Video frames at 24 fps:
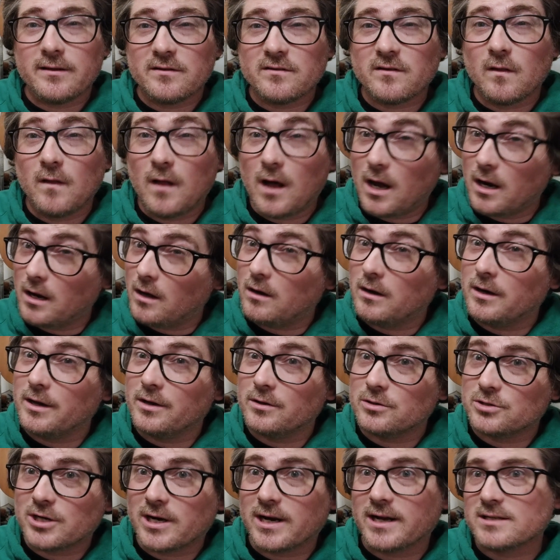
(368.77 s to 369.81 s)
There's a lot of
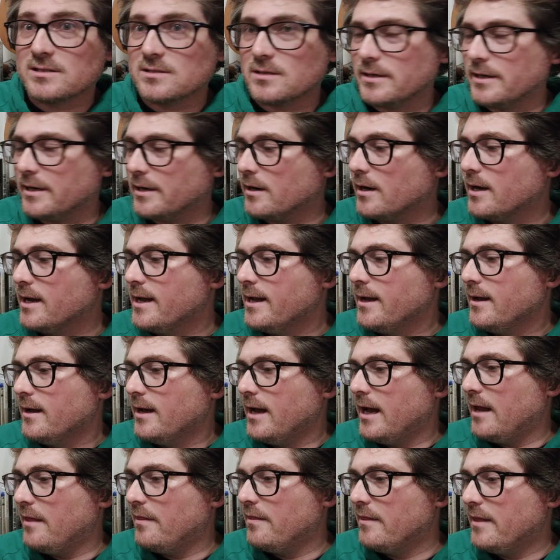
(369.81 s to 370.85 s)
audio tracks on here.
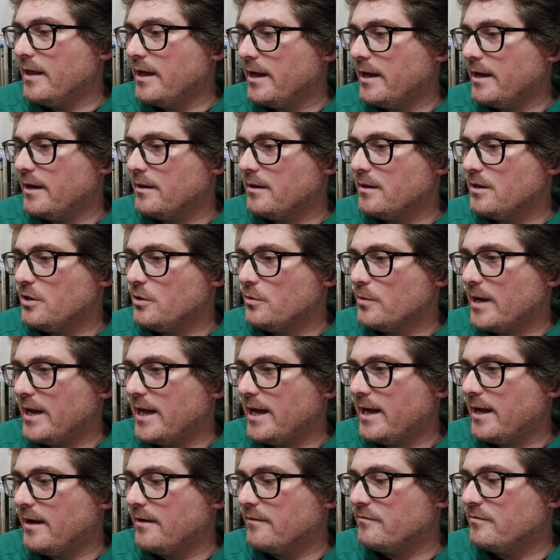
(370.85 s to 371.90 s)
And then you
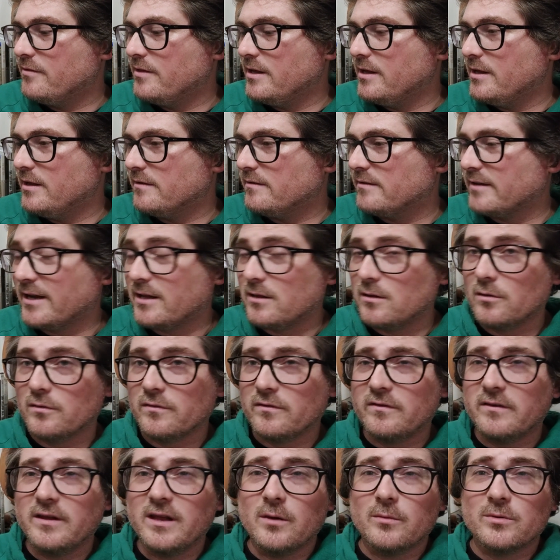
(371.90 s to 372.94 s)
have the Cyclone
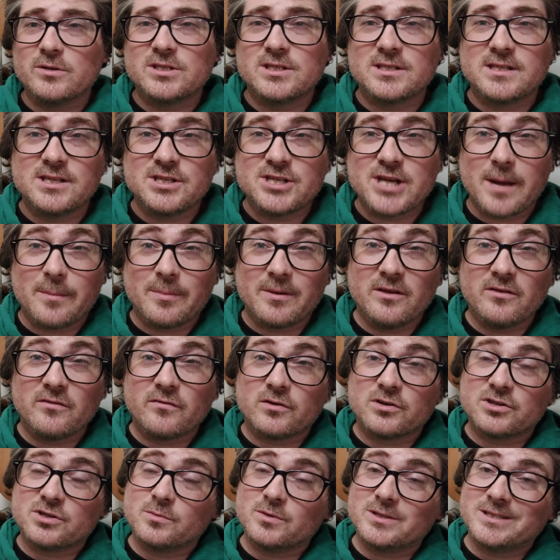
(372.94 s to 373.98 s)
Z, which is the Japanese
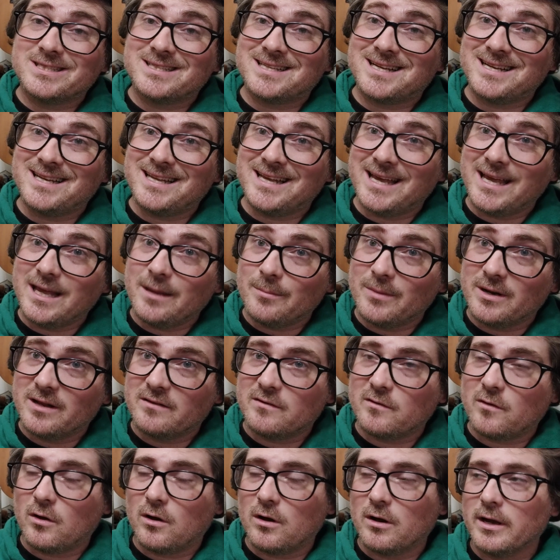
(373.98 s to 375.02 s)
version, which is 98
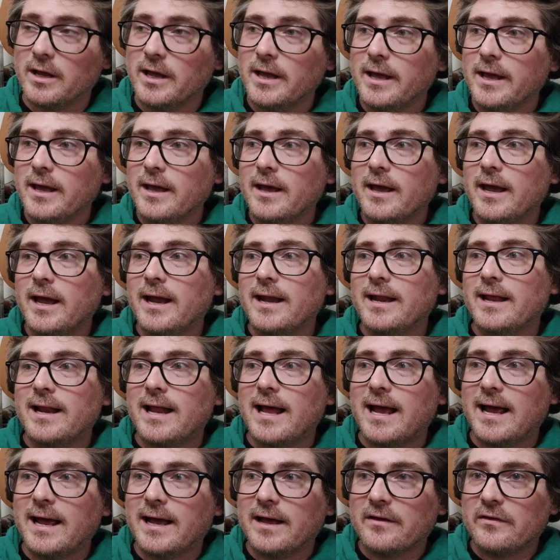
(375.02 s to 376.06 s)
minutes long. And it
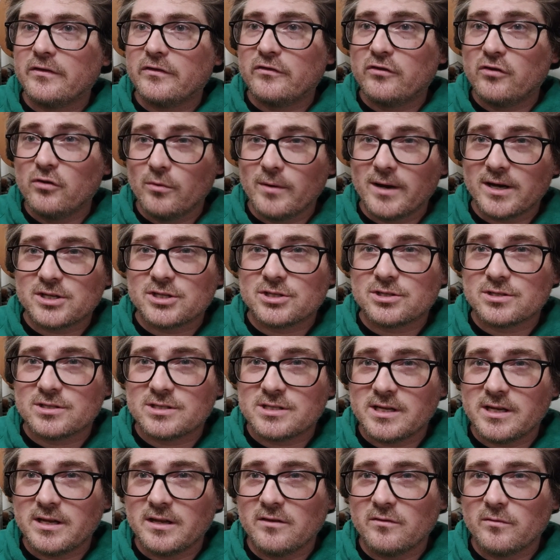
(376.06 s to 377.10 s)
has 2 extra
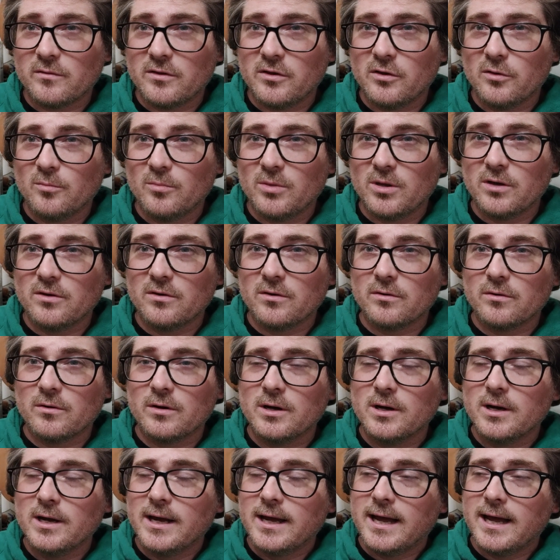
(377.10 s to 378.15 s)
scenes with Yoon Bu.
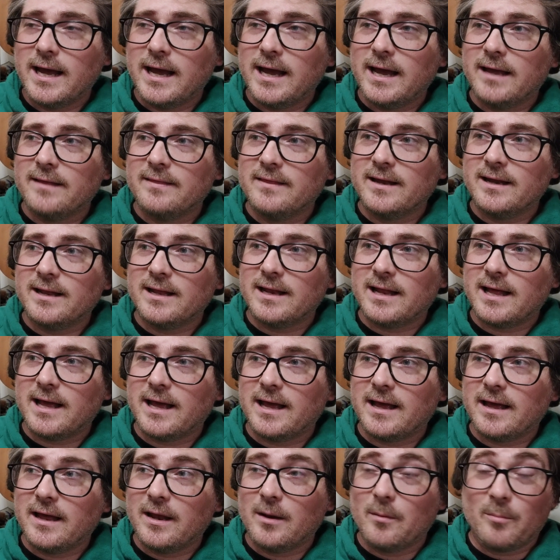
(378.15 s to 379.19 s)
And then
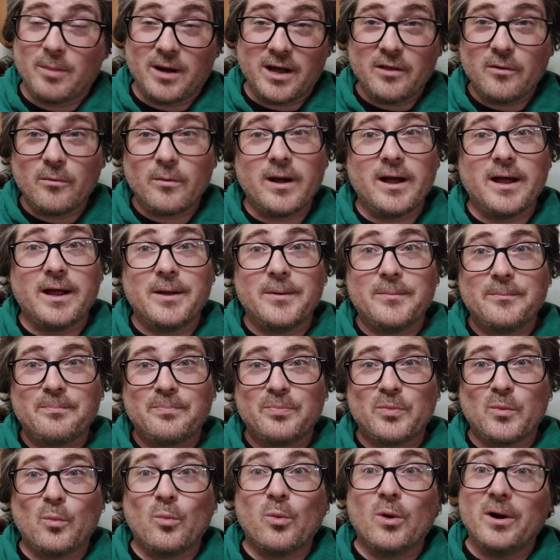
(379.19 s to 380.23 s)
and by the way,
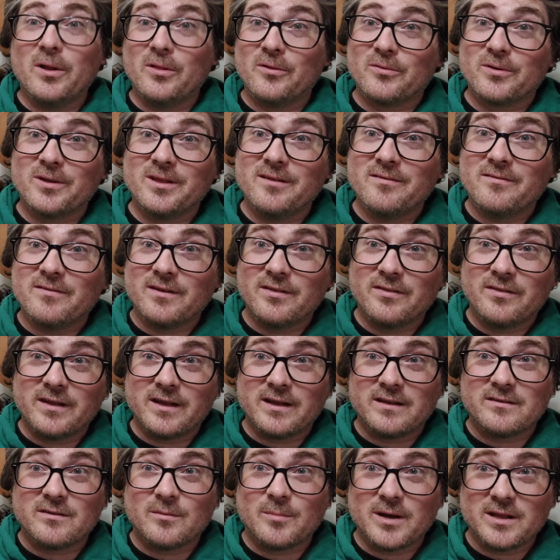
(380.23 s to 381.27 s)
one of the really fun
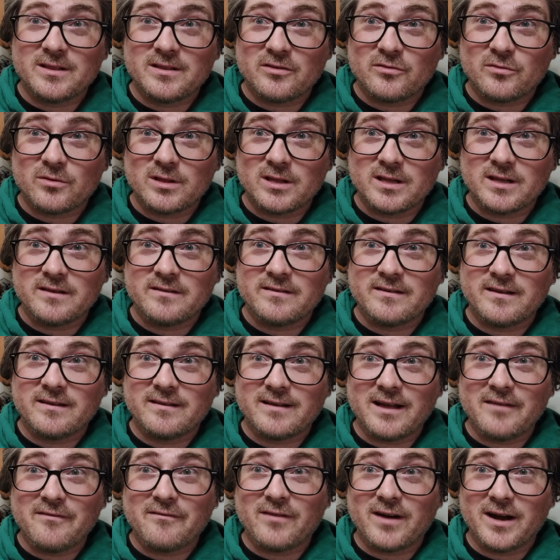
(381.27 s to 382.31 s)
things about this release is
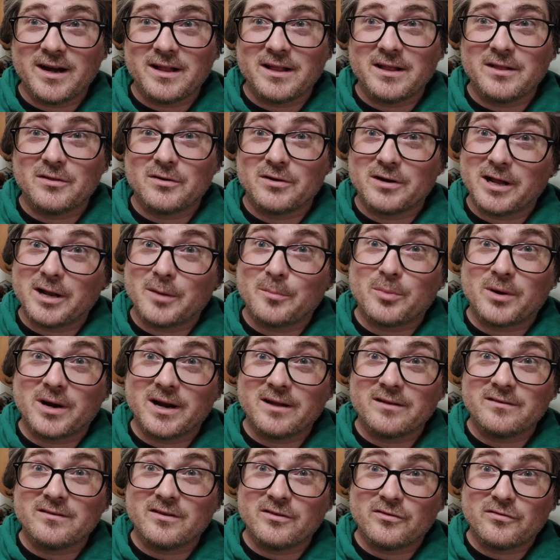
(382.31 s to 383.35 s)
I finally learned how to
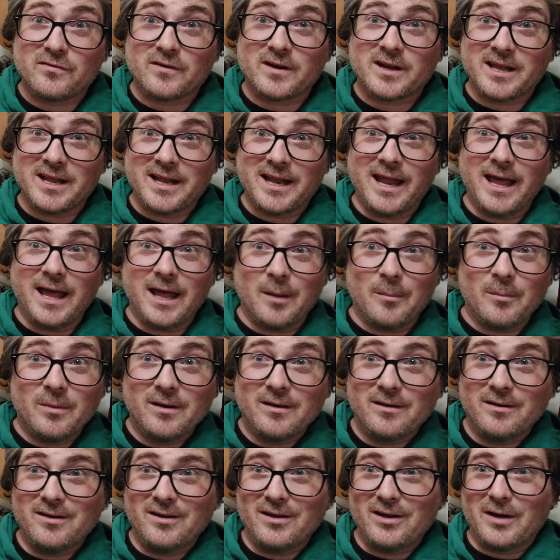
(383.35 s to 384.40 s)
pronounce his freaking name.
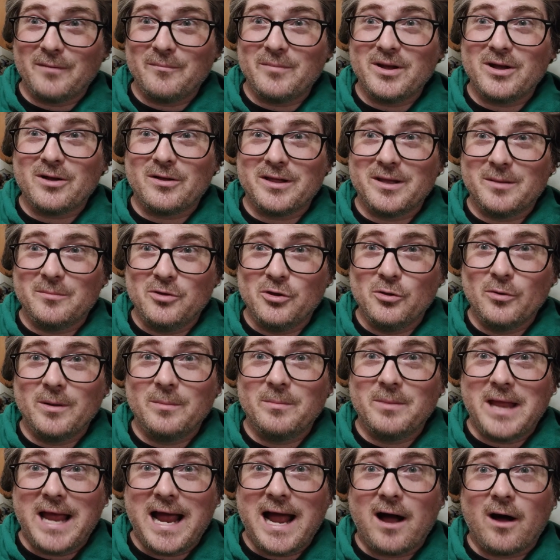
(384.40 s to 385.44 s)
I've been calling him
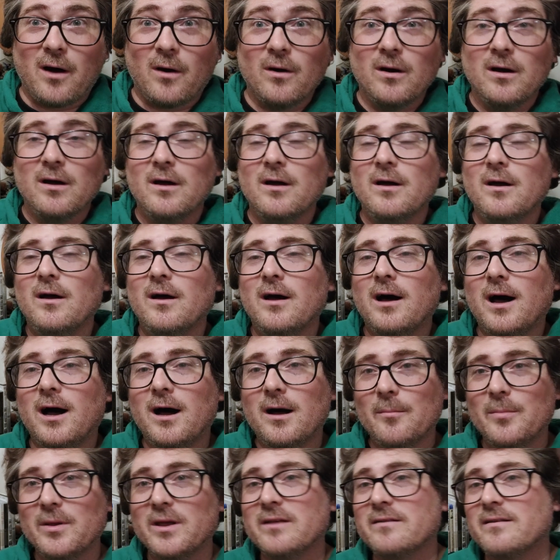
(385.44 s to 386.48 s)
Yuen Biao
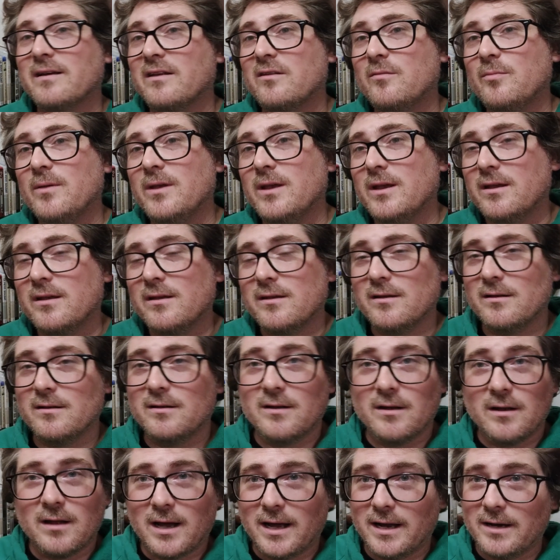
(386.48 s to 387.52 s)
because I
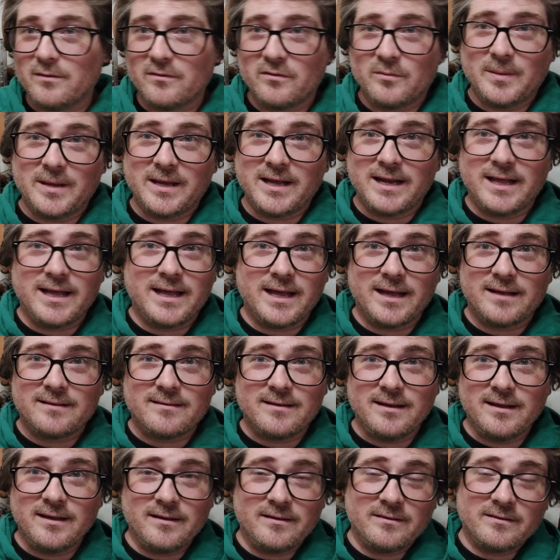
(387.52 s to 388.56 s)
don't speak any
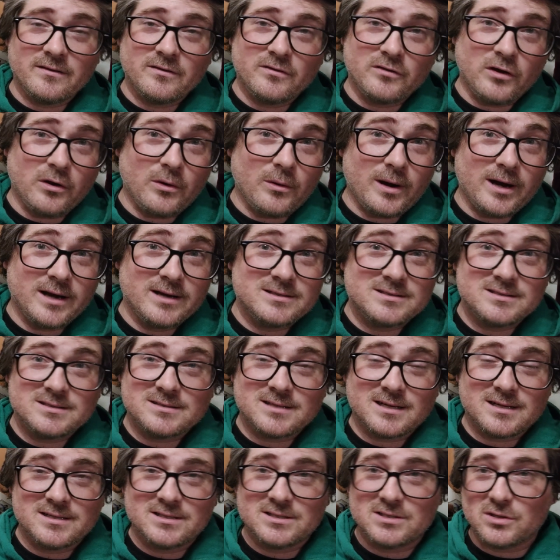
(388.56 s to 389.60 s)
Cantonese. So I
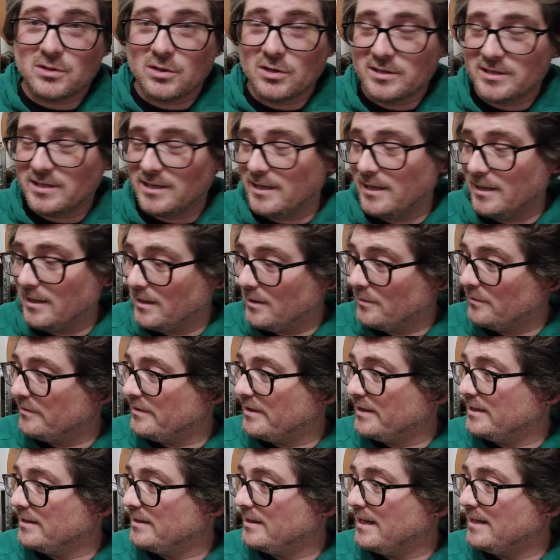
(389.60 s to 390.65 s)
just looked at it and I was
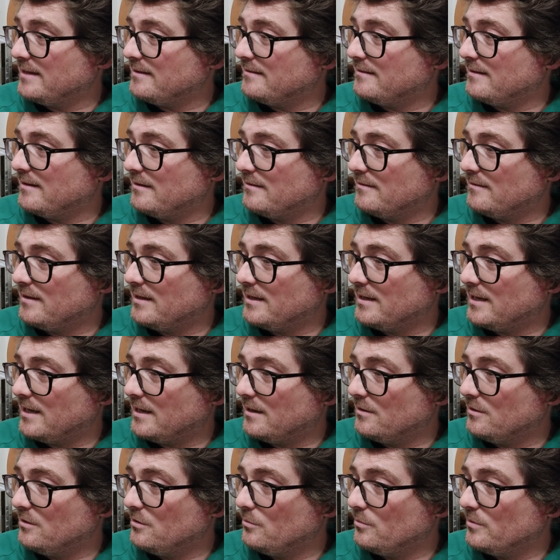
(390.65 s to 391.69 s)
like, that sounds like
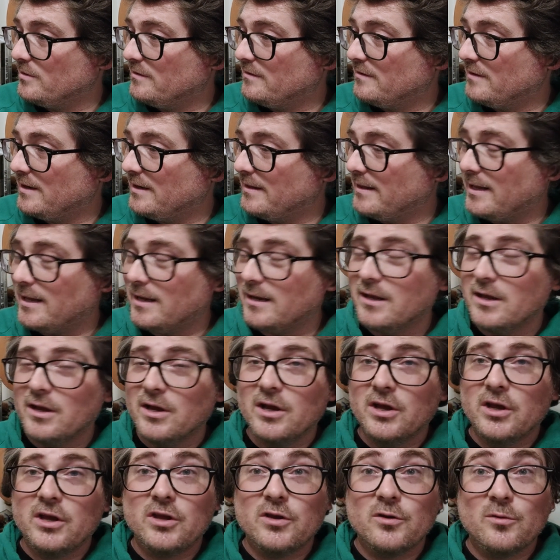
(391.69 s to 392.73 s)
how you would say that,
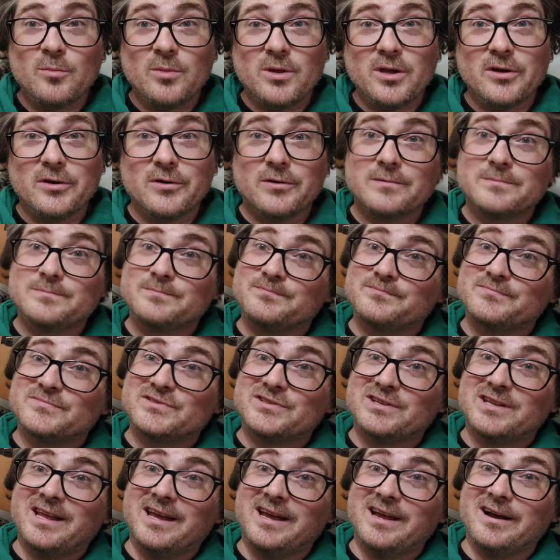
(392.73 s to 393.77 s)
Yuen Bu.
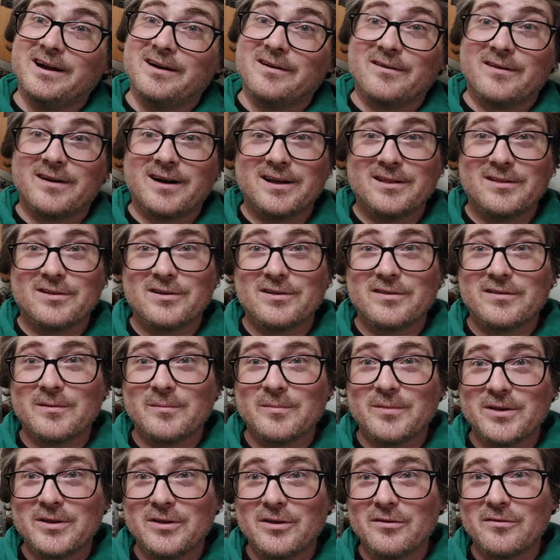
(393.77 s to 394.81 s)
So there you go. I learned
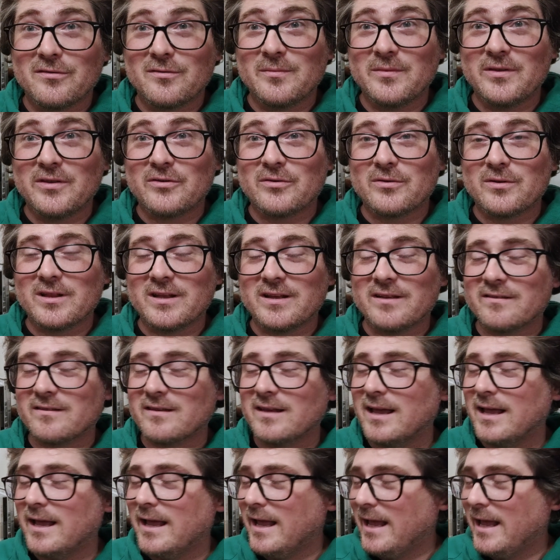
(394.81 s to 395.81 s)
something new from this release.